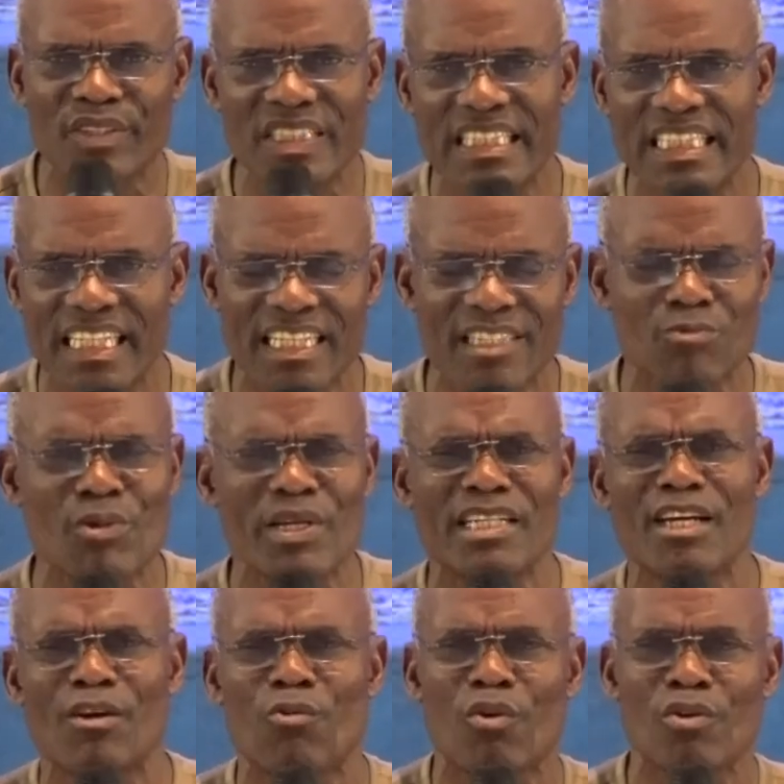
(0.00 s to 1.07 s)
years when
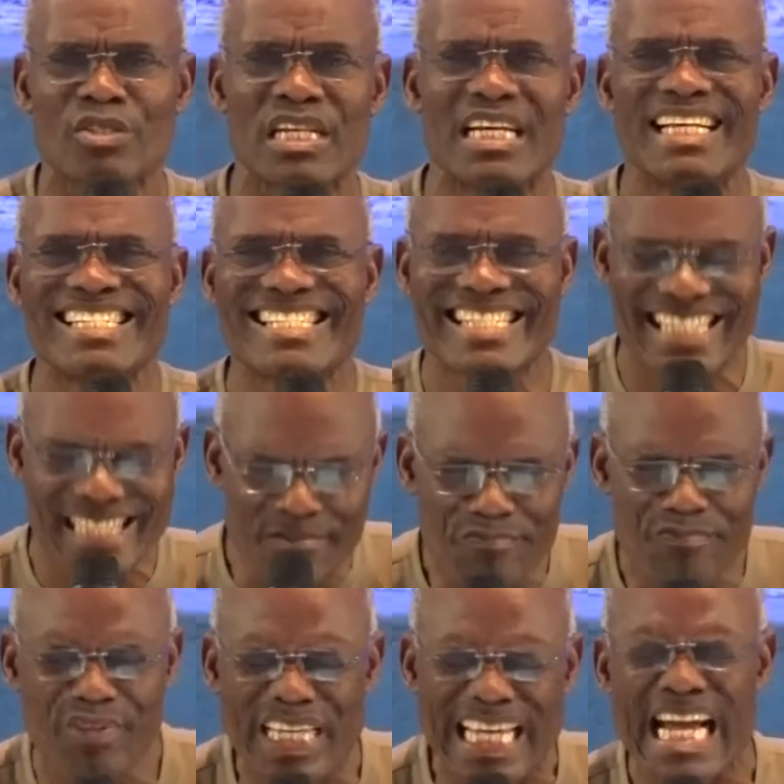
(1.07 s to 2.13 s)
there was
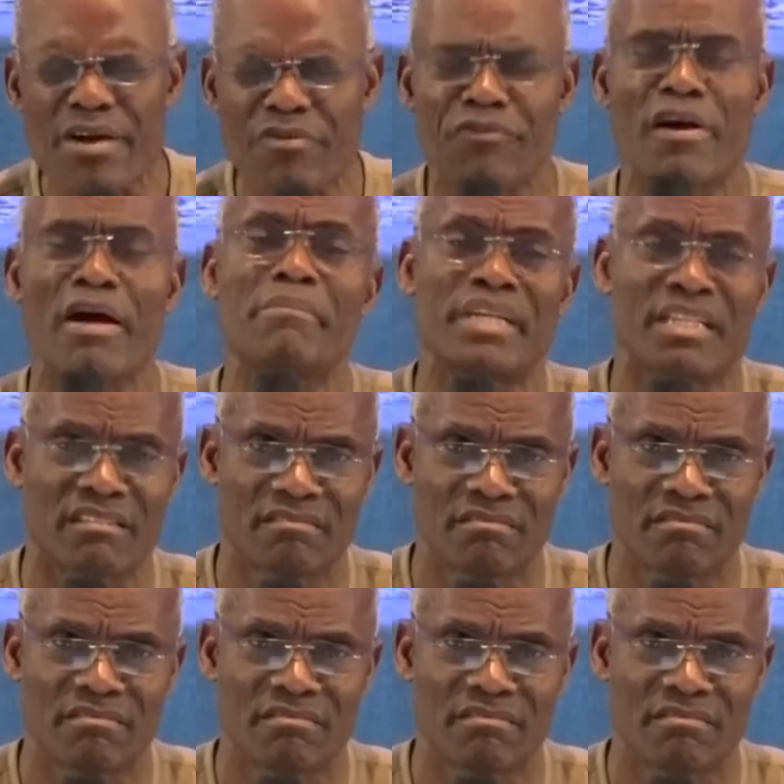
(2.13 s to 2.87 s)
severe famine.